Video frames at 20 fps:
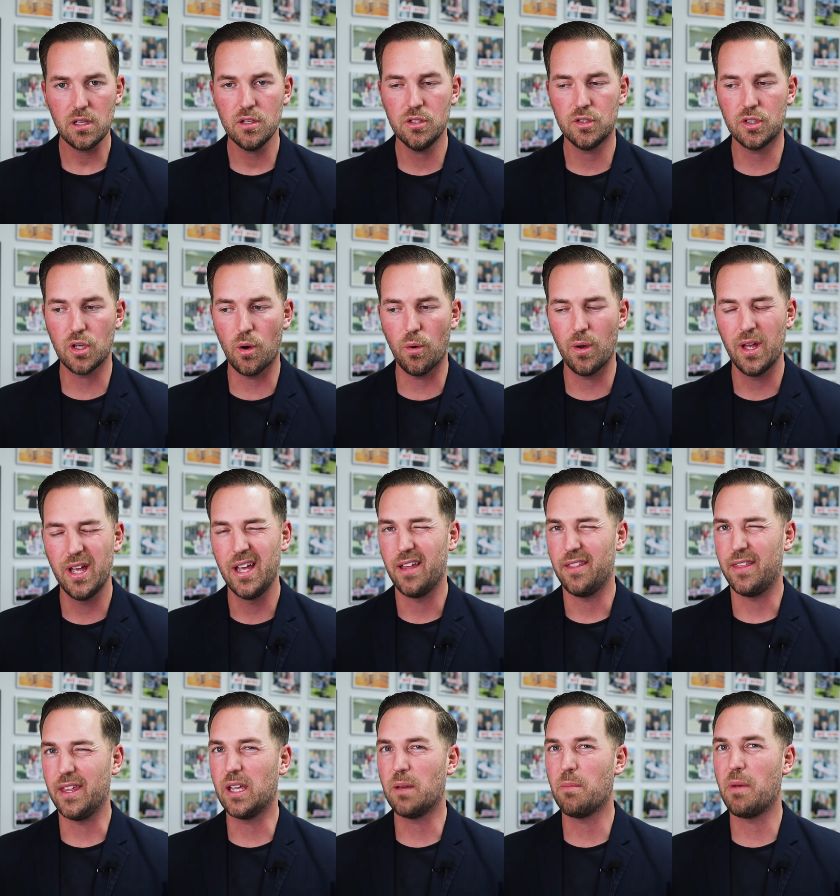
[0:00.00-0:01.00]
So
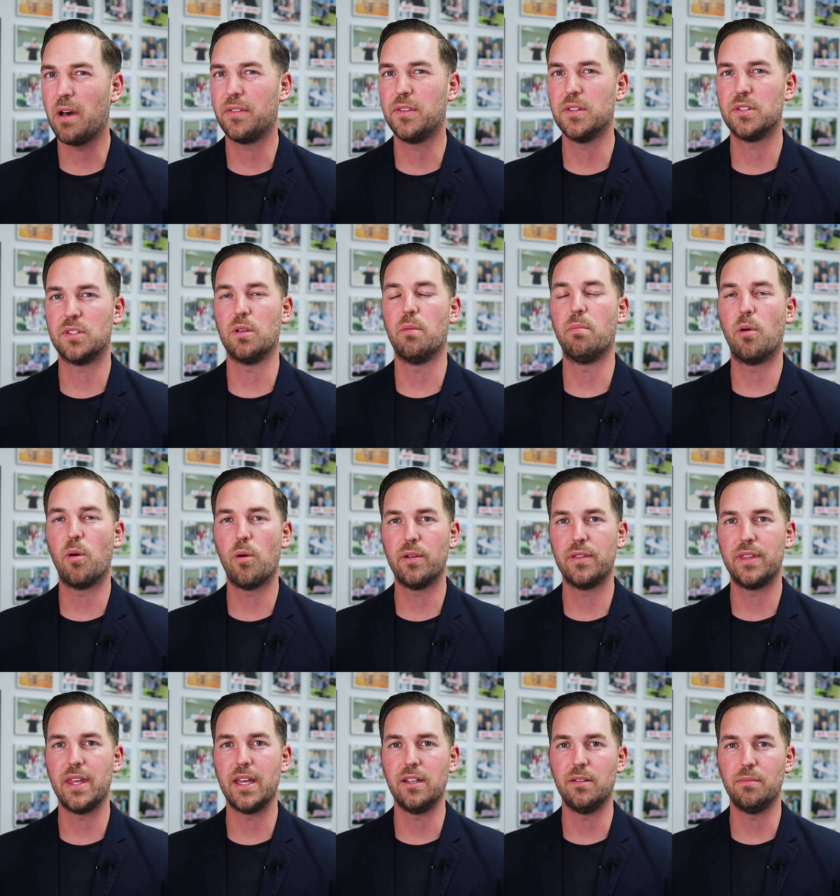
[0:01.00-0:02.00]
think about the
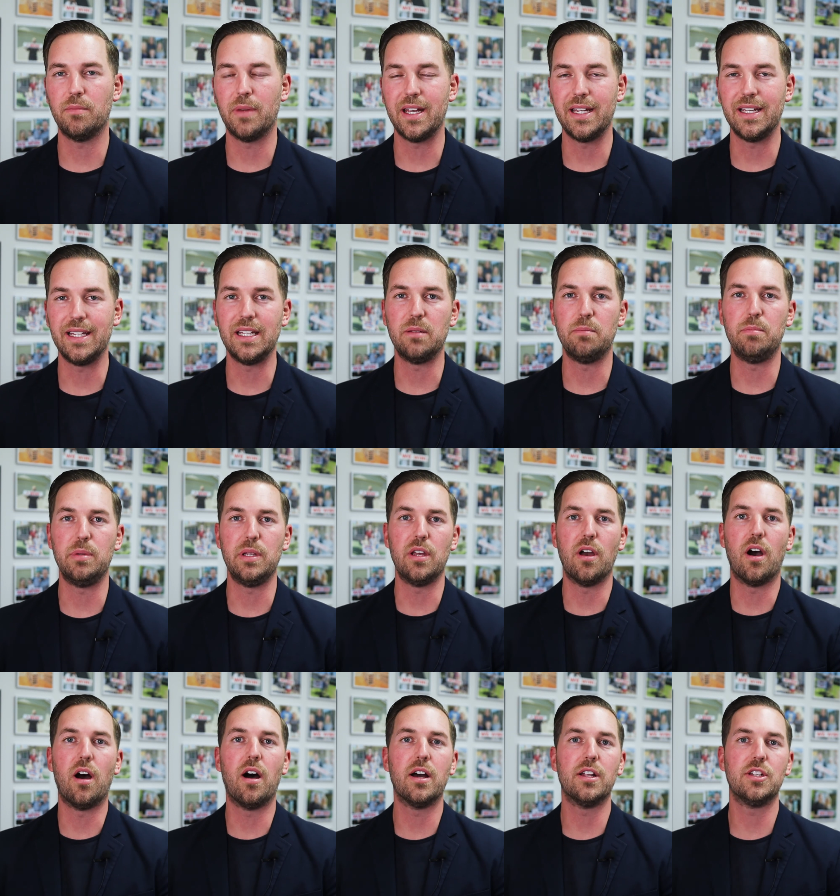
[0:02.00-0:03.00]
support that you might need
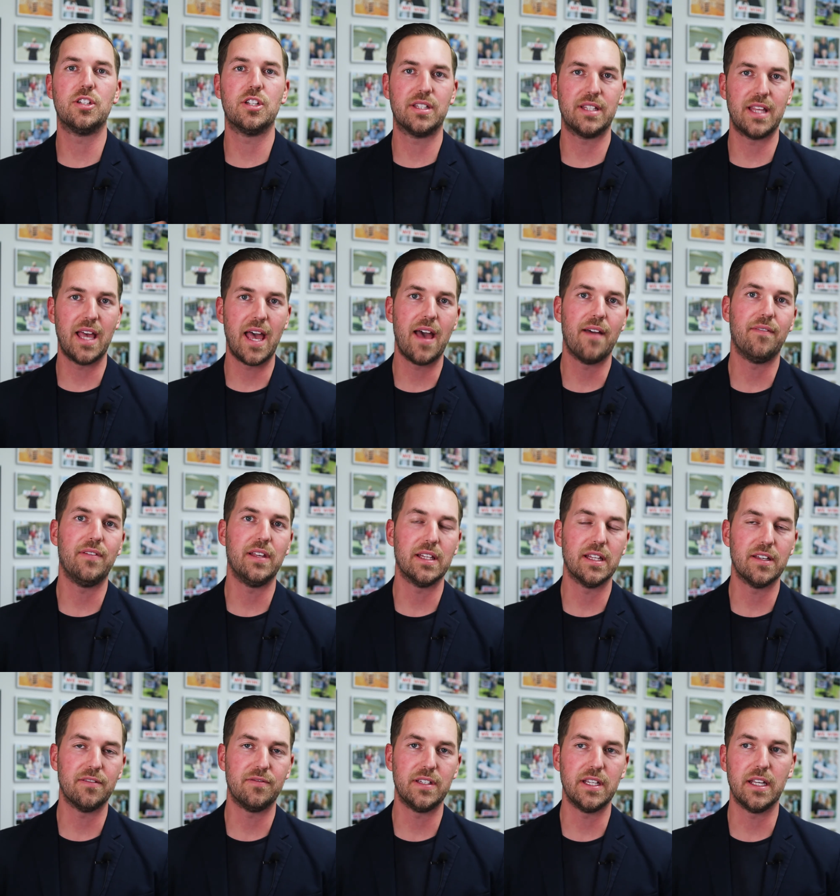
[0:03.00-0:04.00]
beyond just the heavy
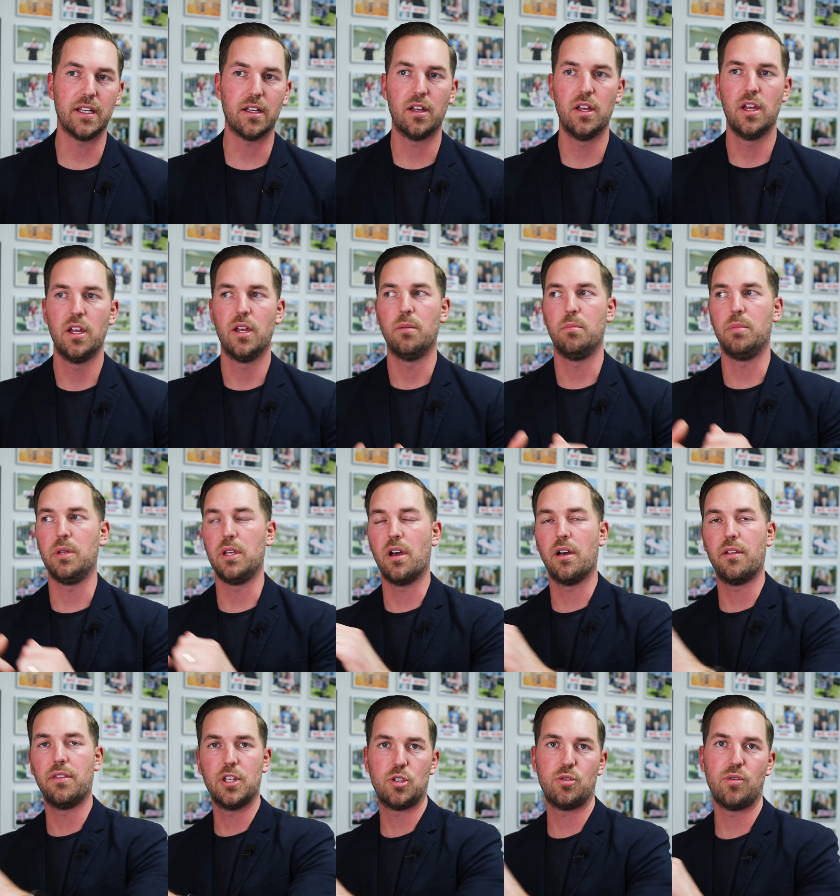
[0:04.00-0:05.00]
lifting,
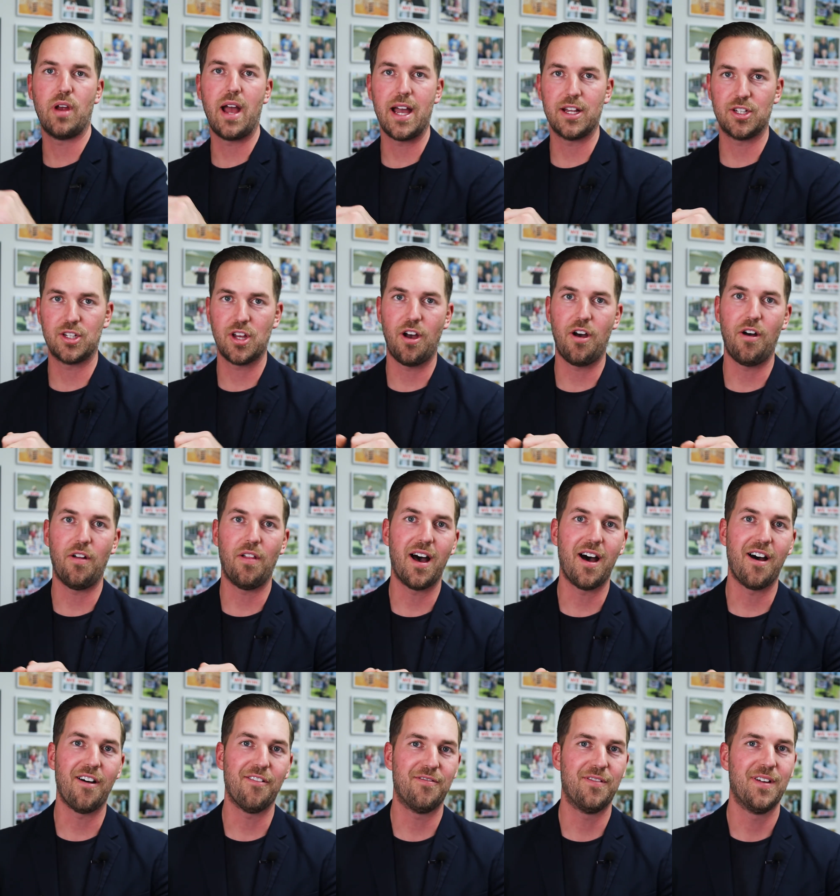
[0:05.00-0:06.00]
beyond the trash haul
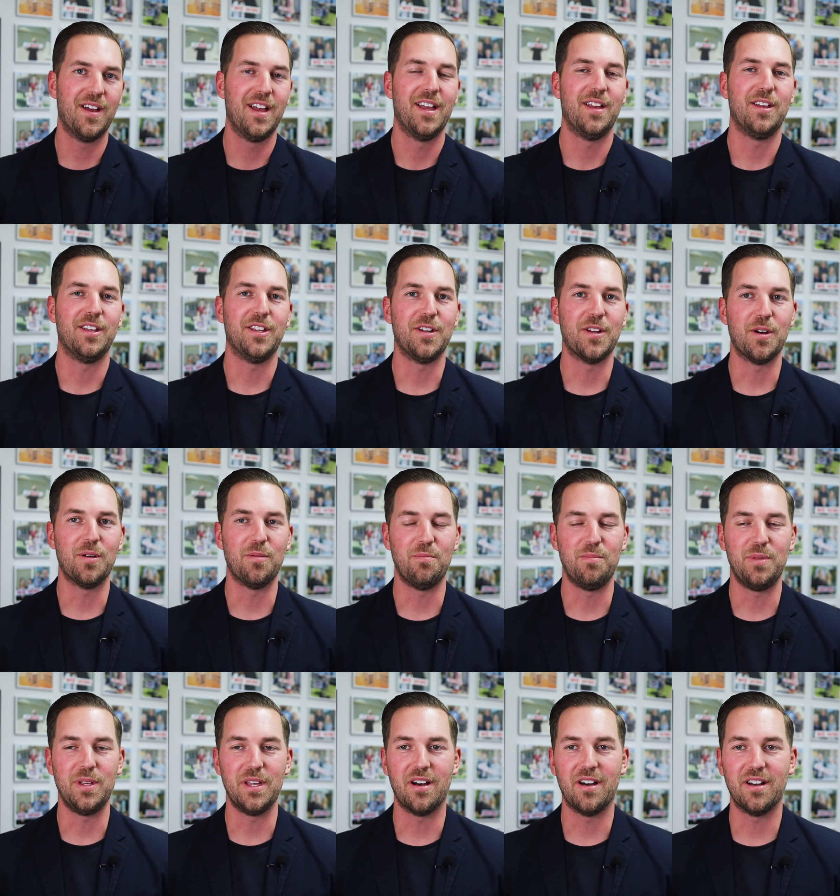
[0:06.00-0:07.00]
off, you know,
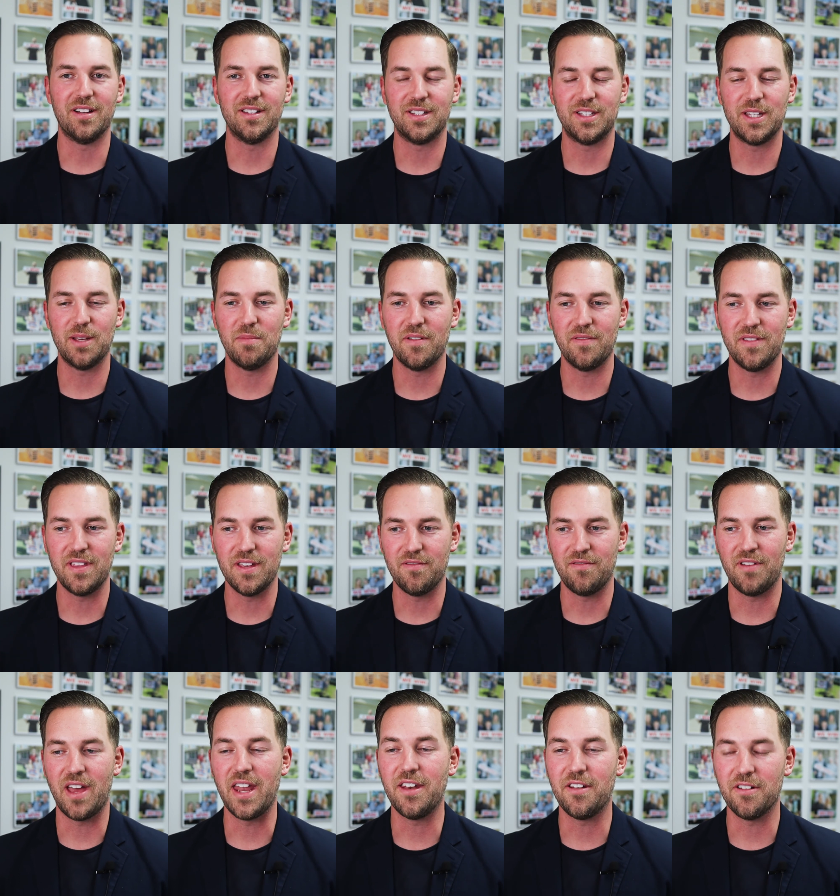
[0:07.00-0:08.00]
beyond some of the
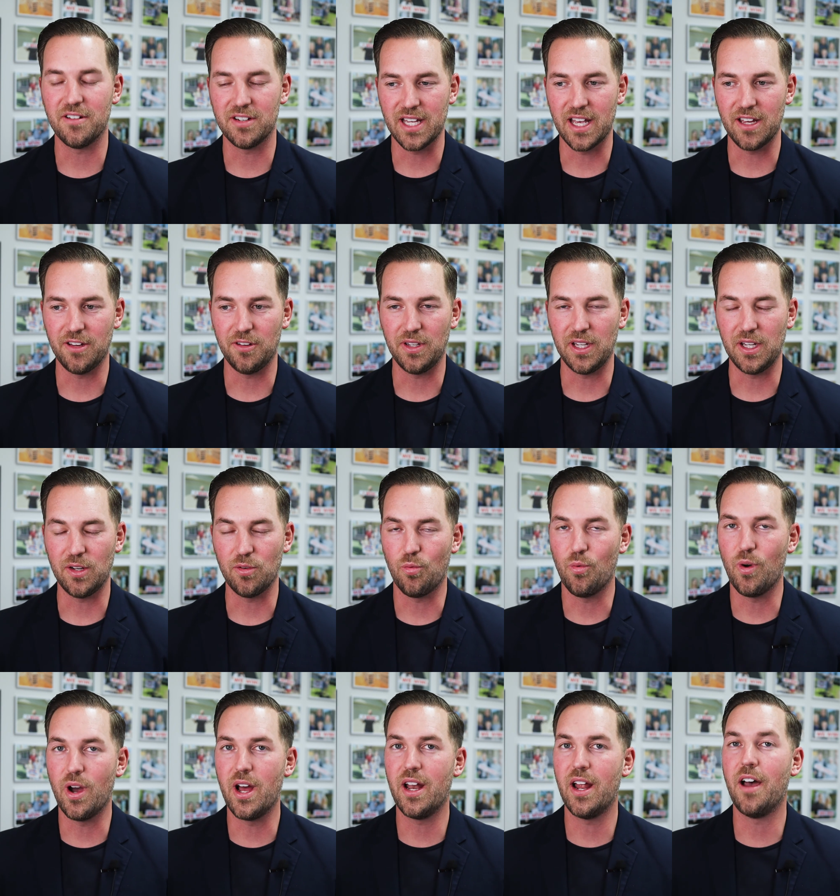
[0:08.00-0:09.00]
vendors that you need,
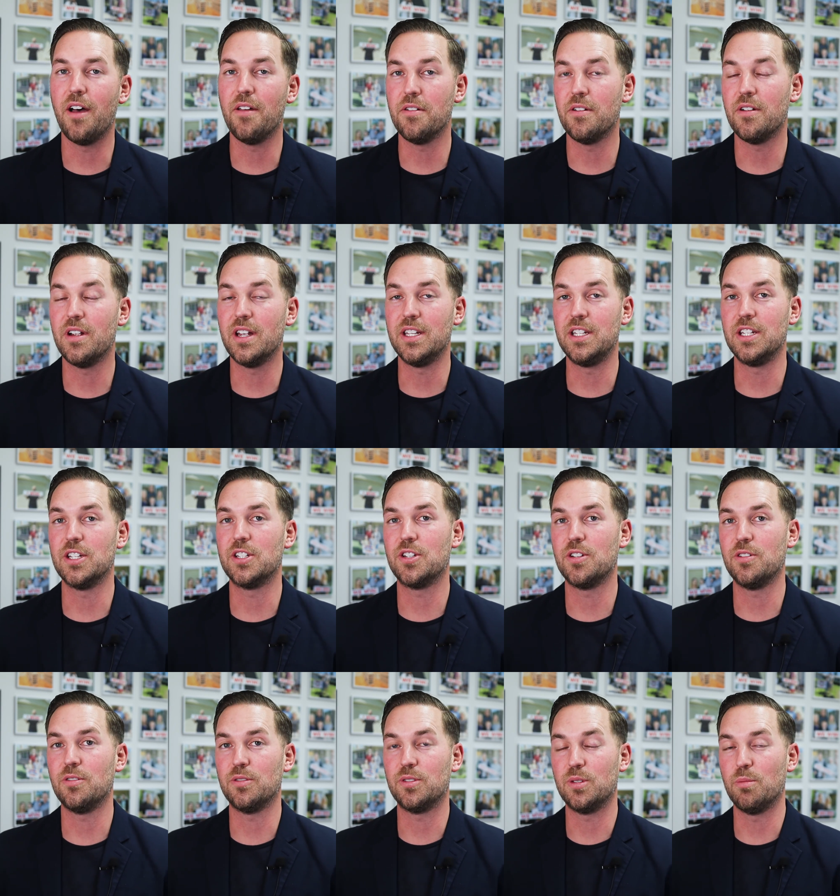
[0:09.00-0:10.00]
what other
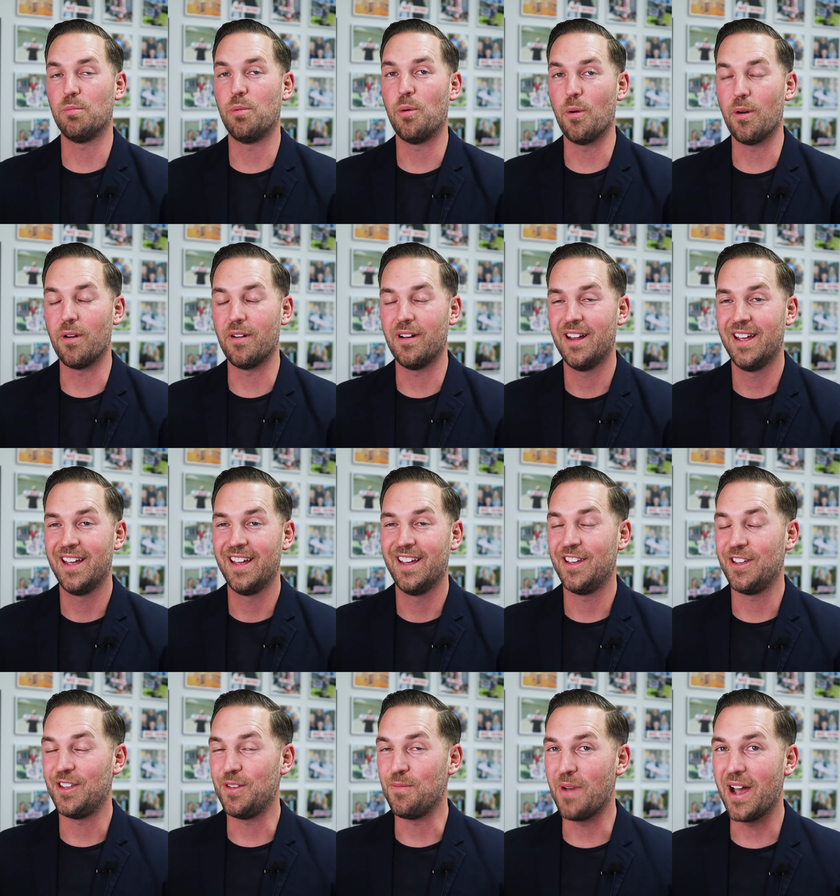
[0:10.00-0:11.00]
additional support?
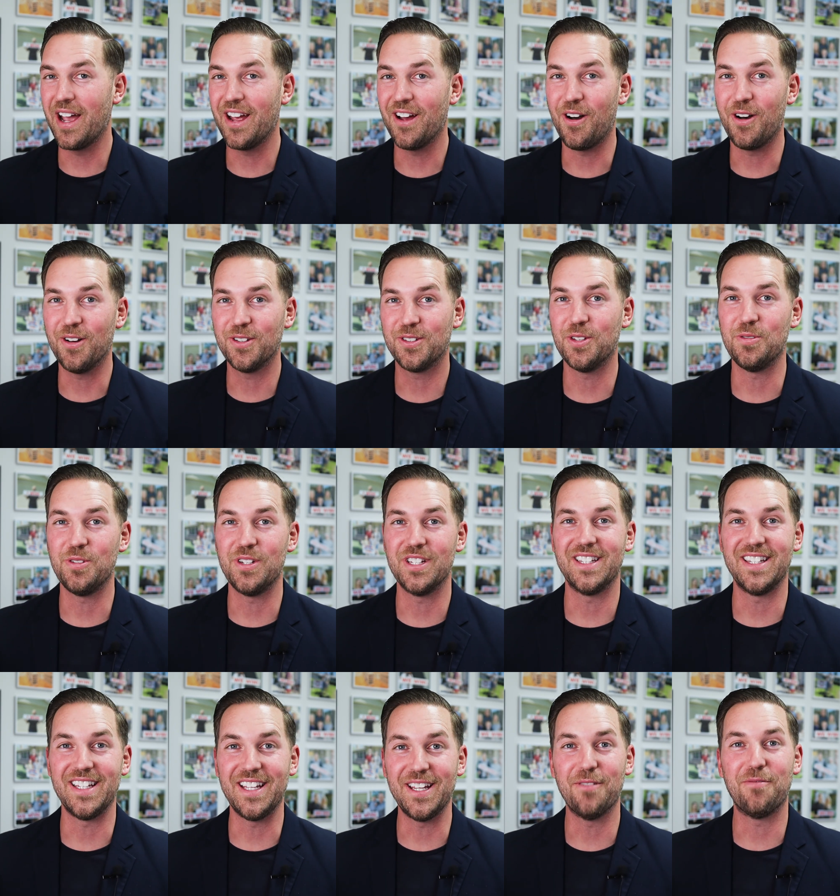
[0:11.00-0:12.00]
You might also
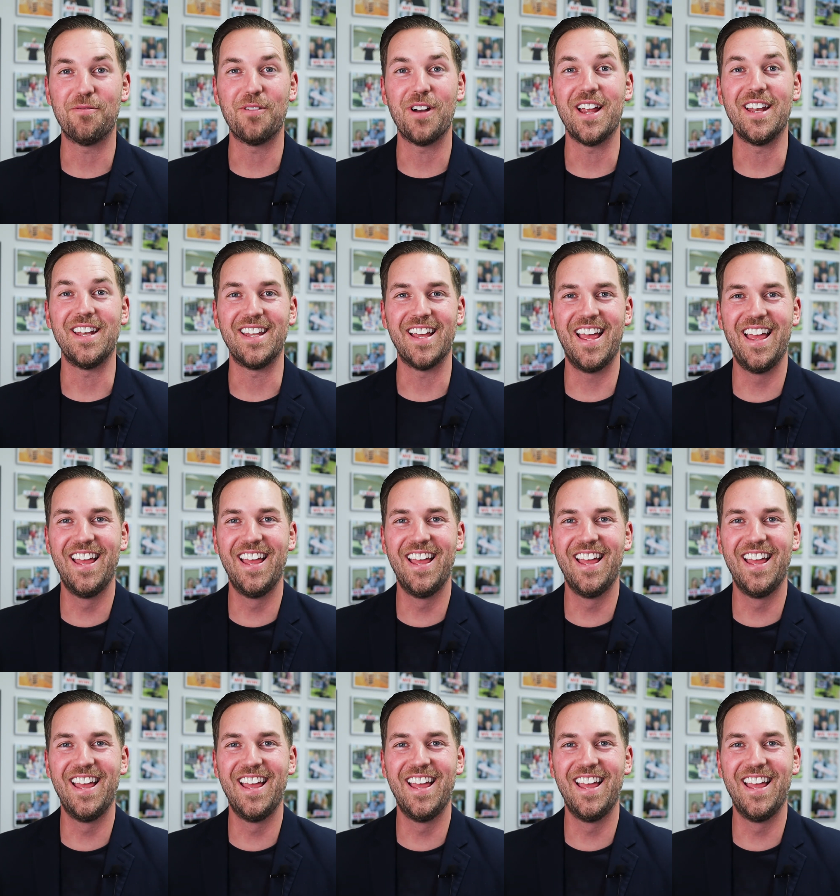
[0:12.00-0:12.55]
just need a friend.